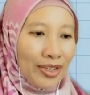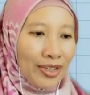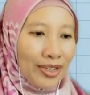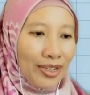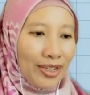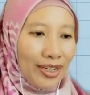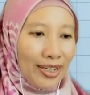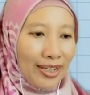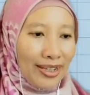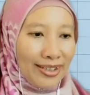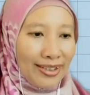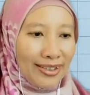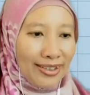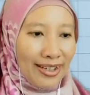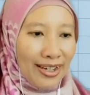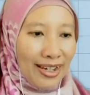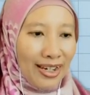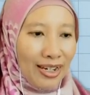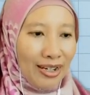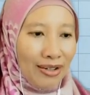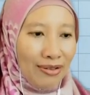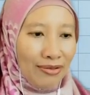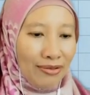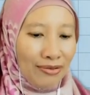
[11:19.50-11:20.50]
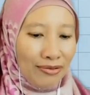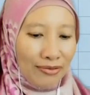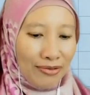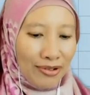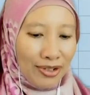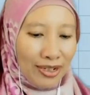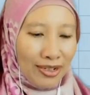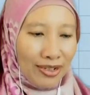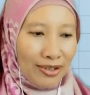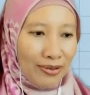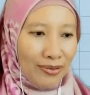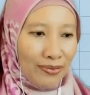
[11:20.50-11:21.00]
And then we
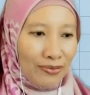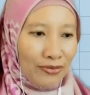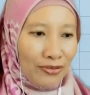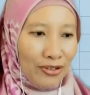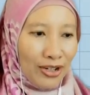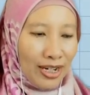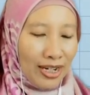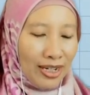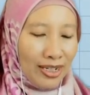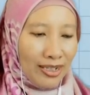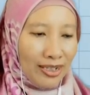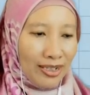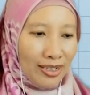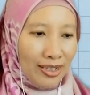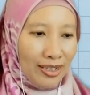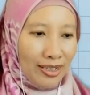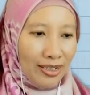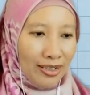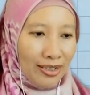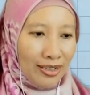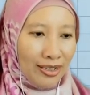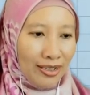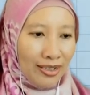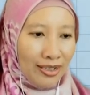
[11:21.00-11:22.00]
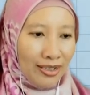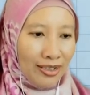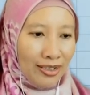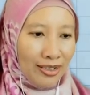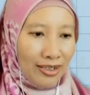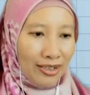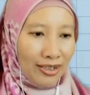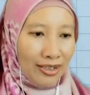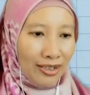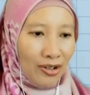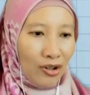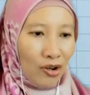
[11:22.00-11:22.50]
find another
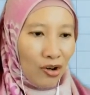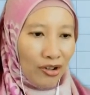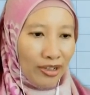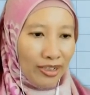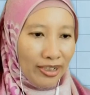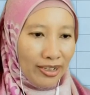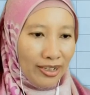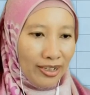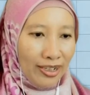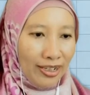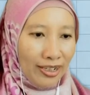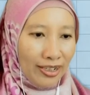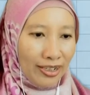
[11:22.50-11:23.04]
coordinate